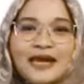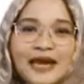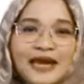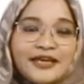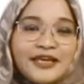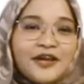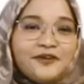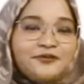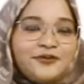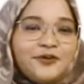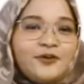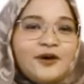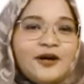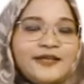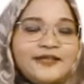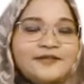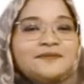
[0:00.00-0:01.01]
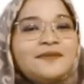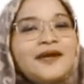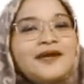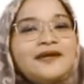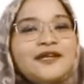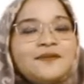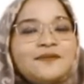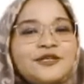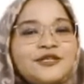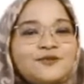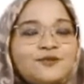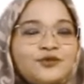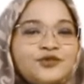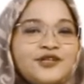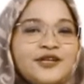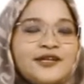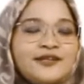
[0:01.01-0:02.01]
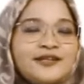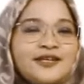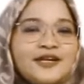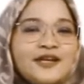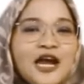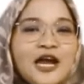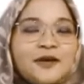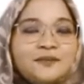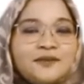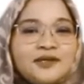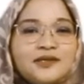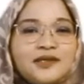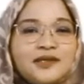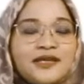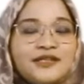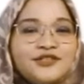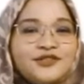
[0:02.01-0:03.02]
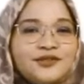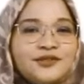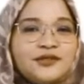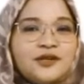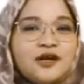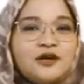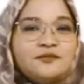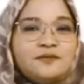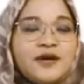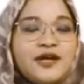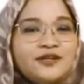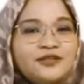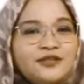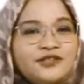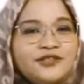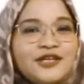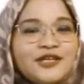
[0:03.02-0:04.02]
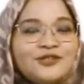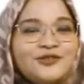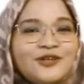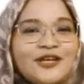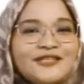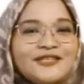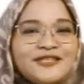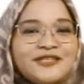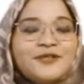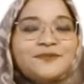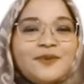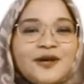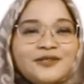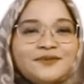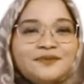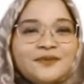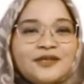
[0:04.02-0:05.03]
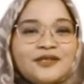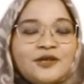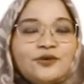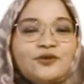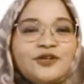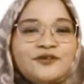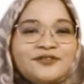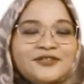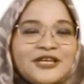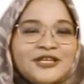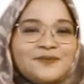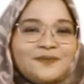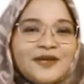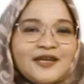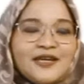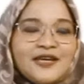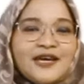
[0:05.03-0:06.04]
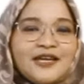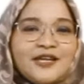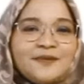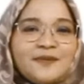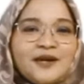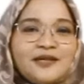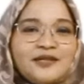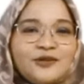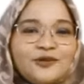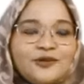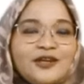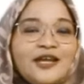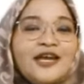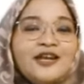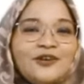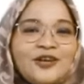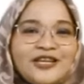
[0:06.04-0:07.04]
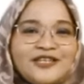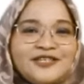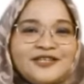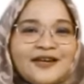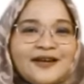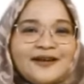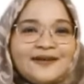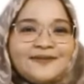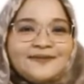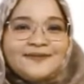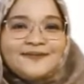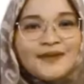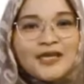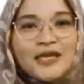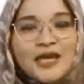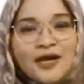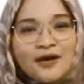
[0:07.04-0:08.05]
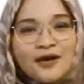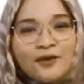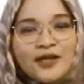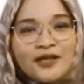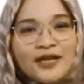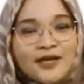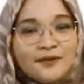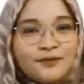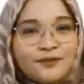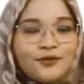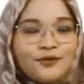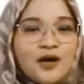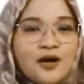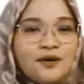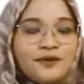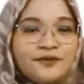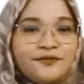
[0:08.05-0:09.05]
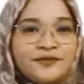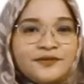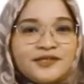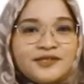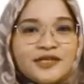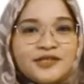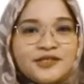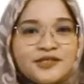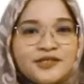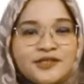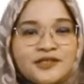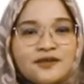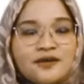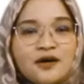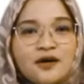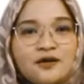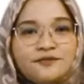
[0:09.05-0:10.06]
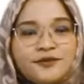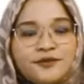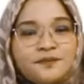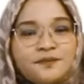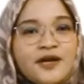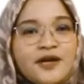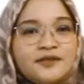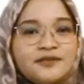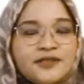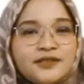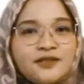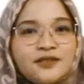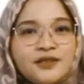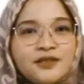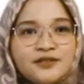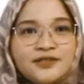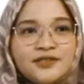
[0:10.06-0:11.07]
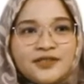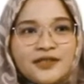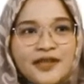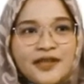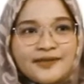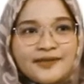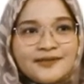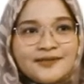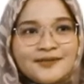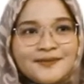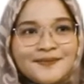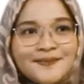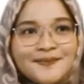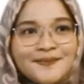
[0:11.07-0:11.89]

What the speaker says: Hi everyone, my name is Puji. I'm a lecturer of Biology Education Department, Universitas PGRI Madiun, Indonesia. Welcome to our first session of Food Biotechnology class.